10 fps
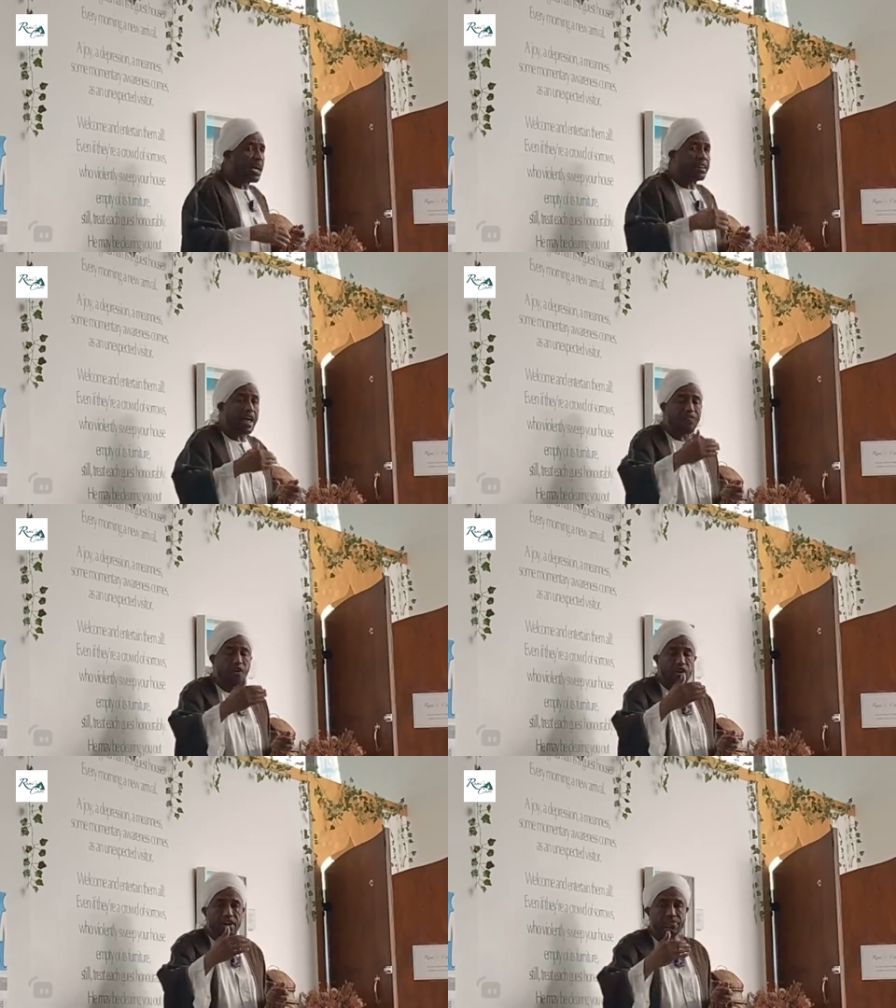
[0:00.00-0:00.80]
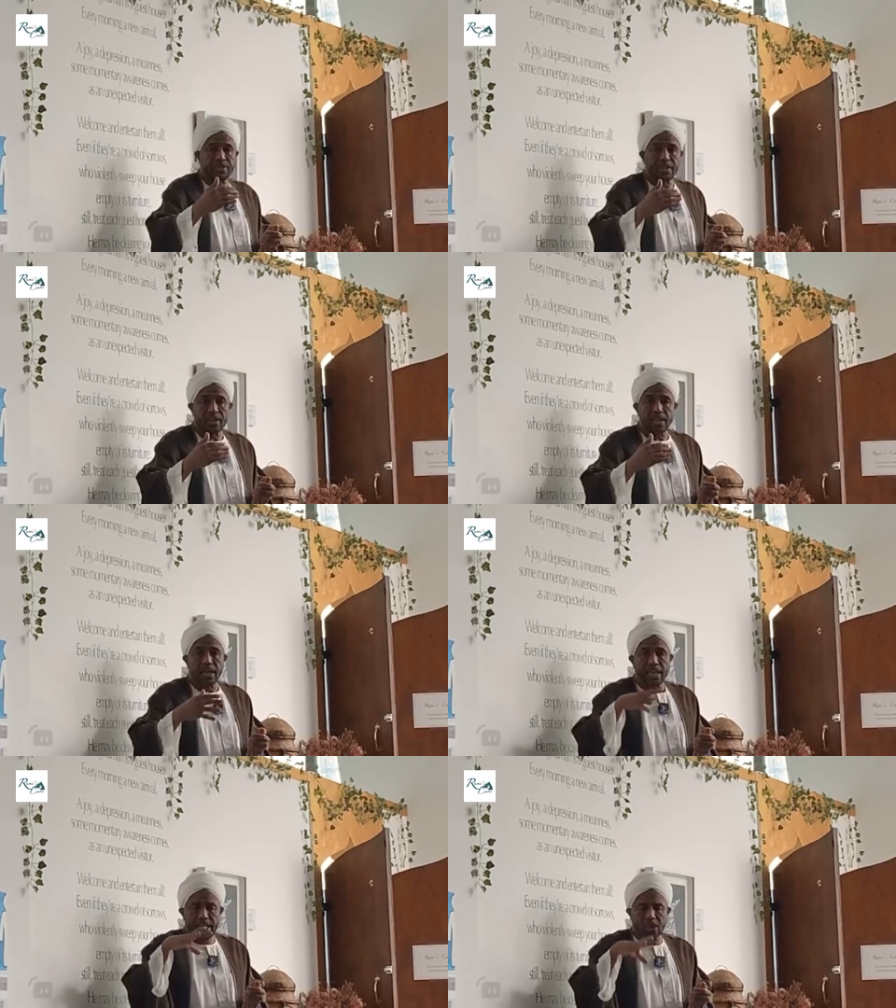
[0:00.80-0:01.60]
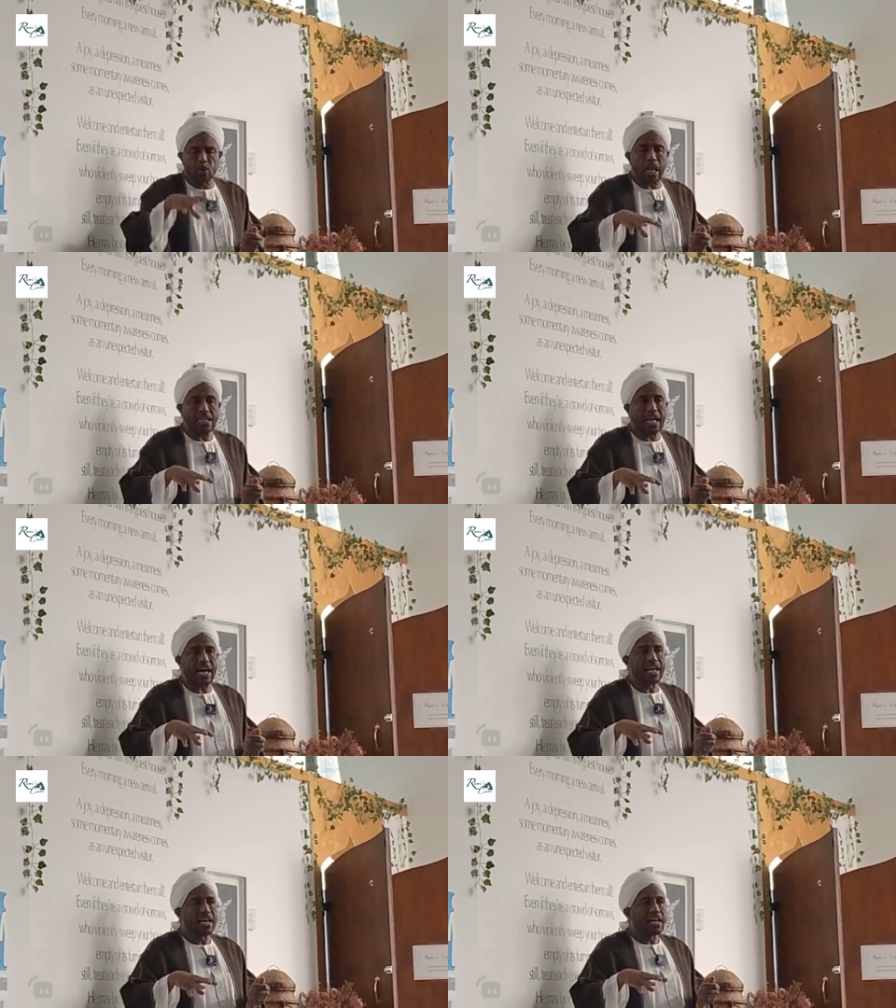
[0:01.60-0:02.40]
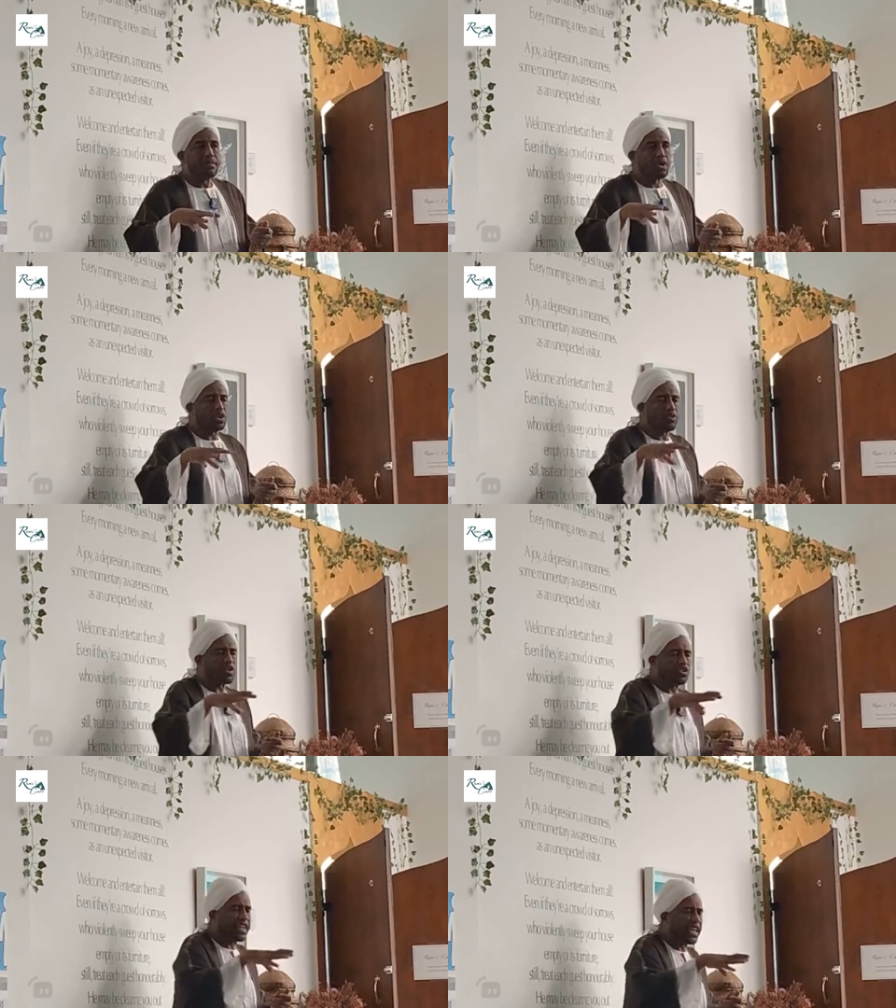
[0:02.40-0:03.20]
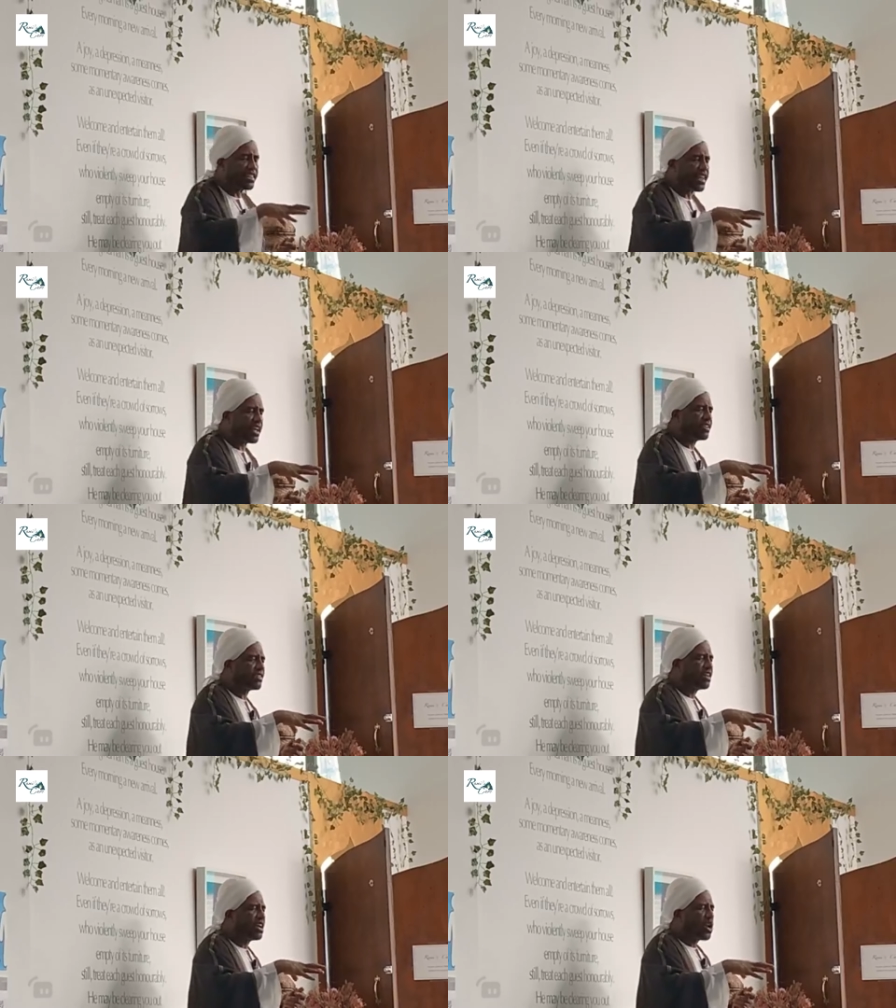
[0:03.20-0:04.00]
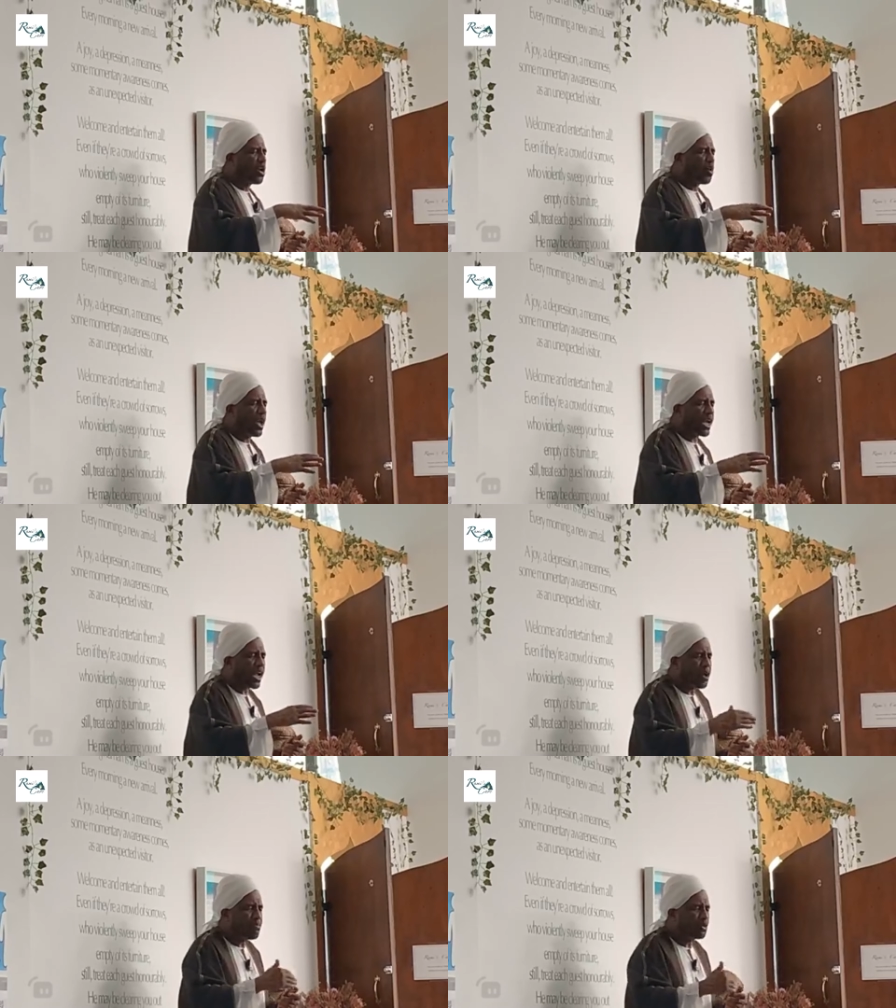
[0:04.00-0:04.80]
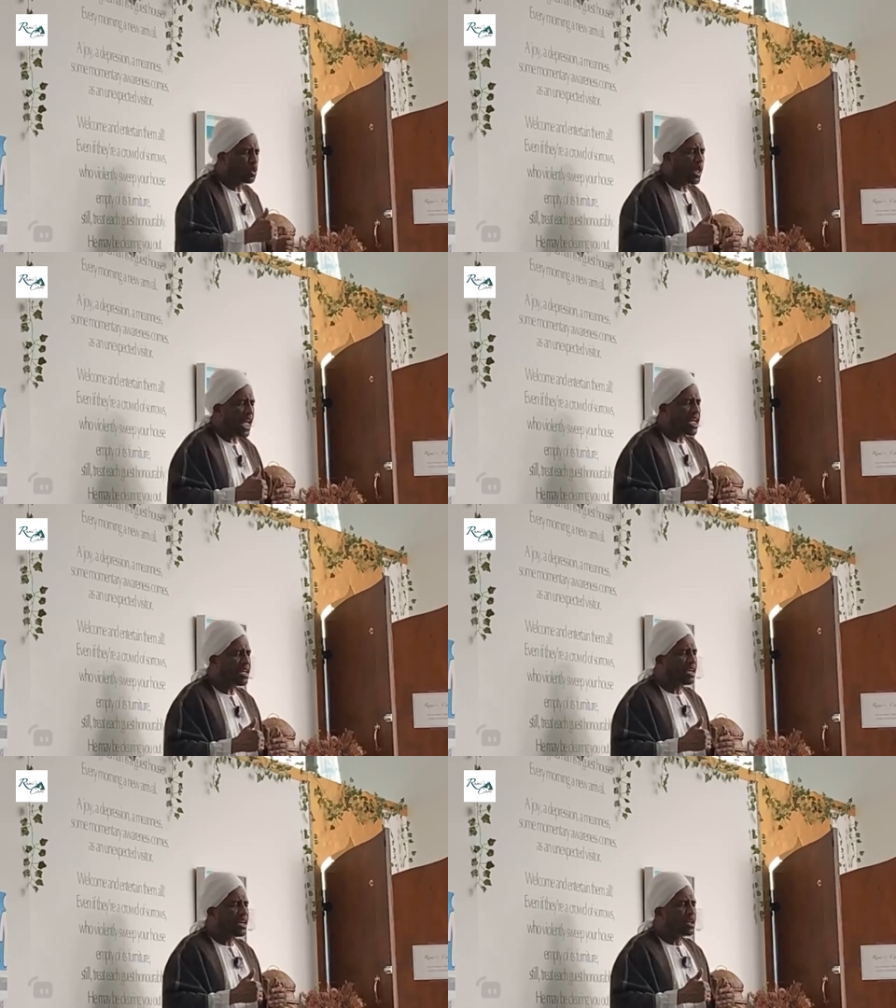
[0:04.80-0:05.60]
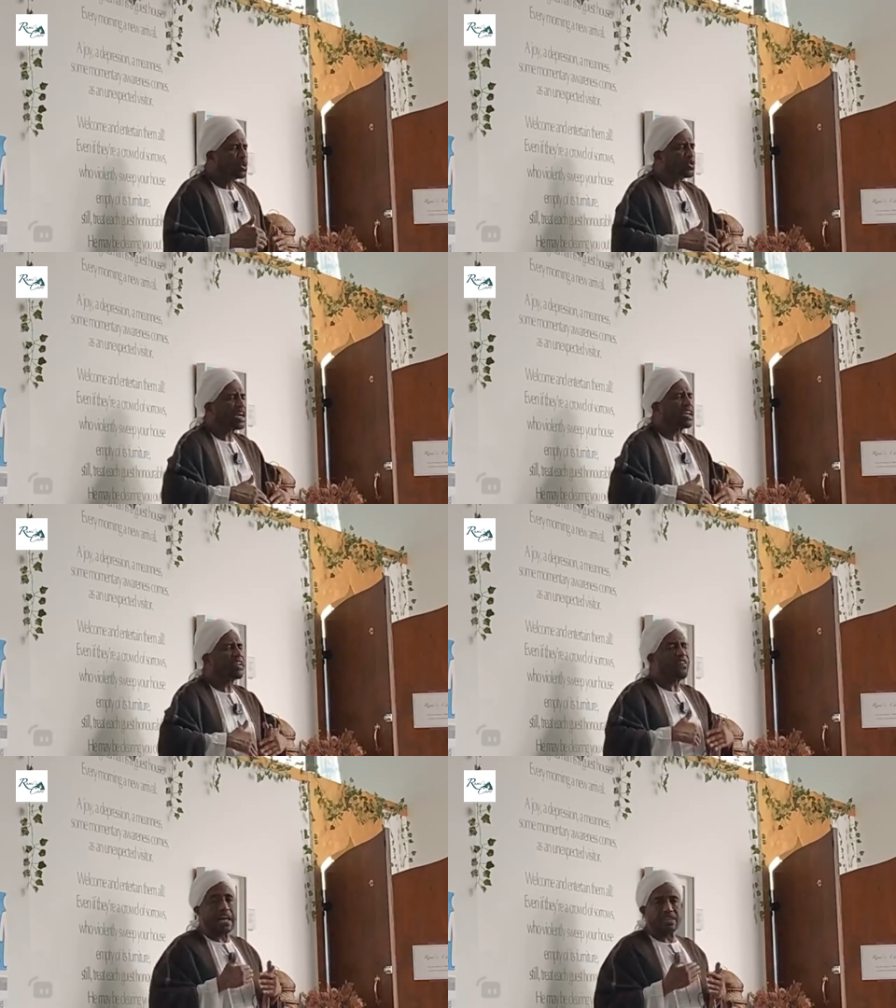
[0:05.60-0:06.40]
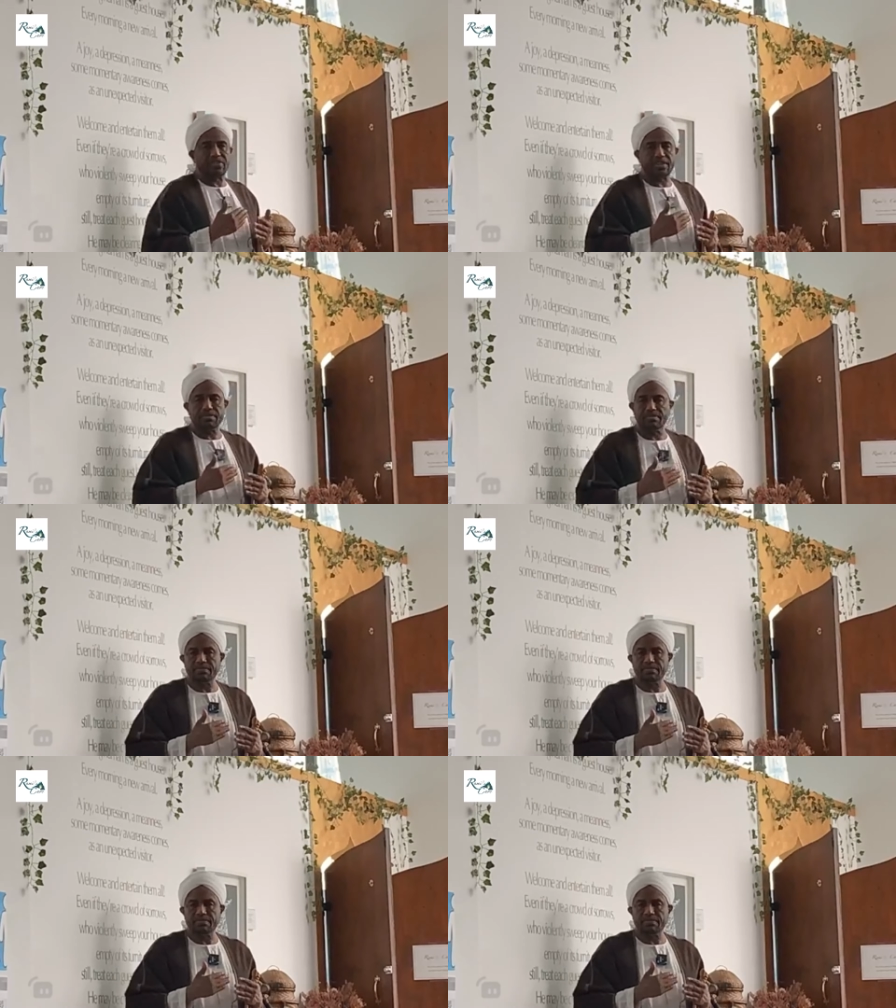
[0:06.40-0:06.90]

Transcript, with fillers: And therefore, in Eid al-Adha, because of those three things, we come today to sacrifice.